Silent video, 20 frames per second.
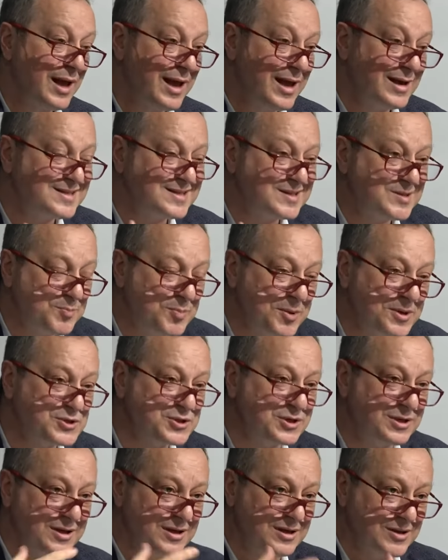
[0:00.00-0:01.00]

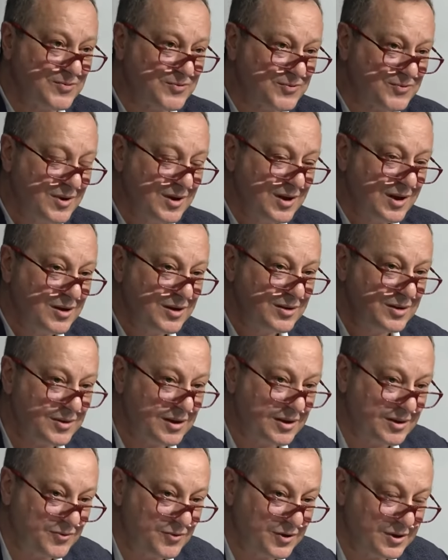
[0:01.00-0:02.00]
especially if
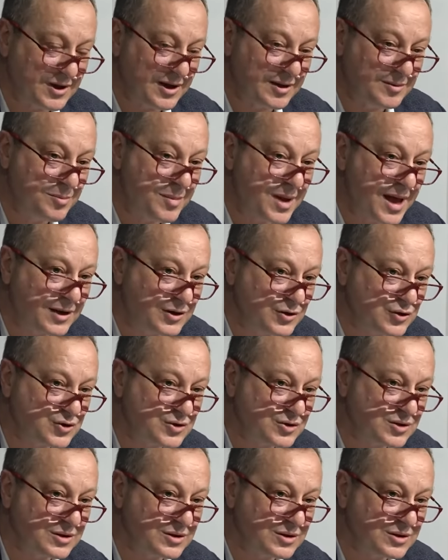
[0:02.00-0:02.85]
we can manage